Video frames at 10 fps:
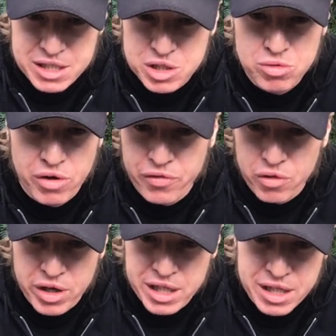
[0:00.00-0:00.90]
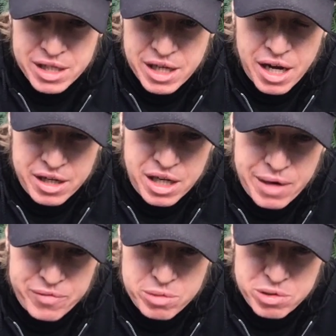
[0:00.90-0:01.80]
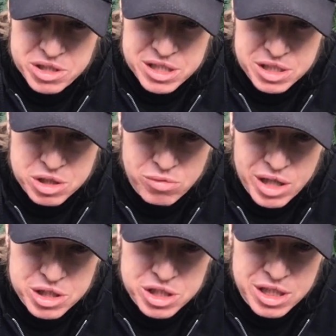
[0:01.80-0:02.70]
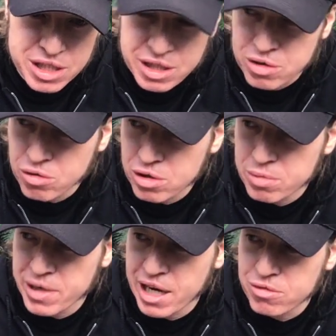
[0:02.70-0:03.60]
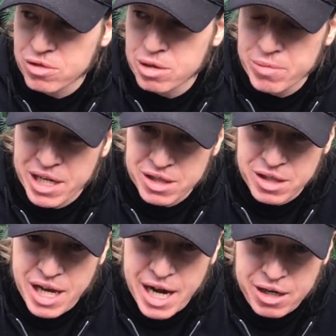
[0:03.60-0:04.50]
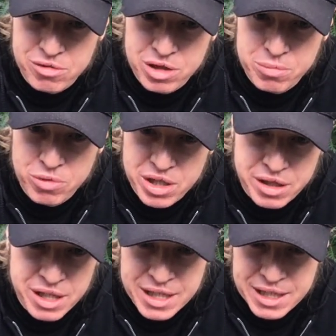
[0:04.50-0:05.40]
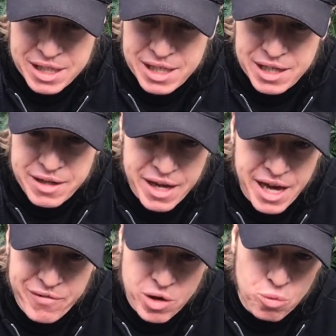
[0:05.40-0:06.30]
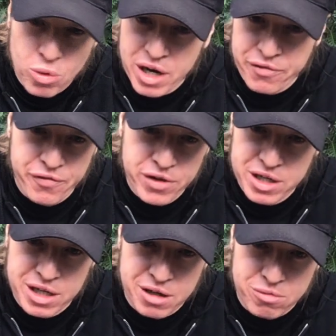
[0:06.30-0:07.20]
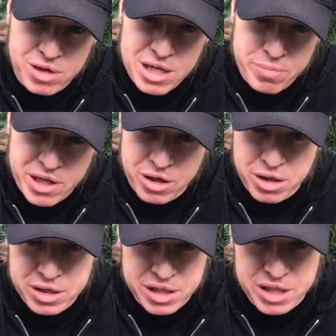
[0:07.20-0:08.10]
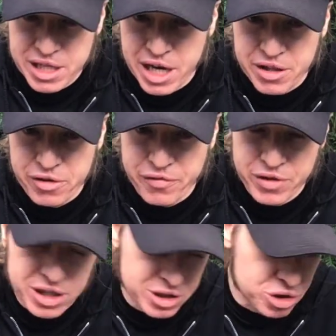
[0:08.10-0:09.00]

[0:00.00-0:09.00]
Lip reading: to avoid an uncomfortable situation in the quarterback room and the locker room with having one foot in a rebuild and the other foot in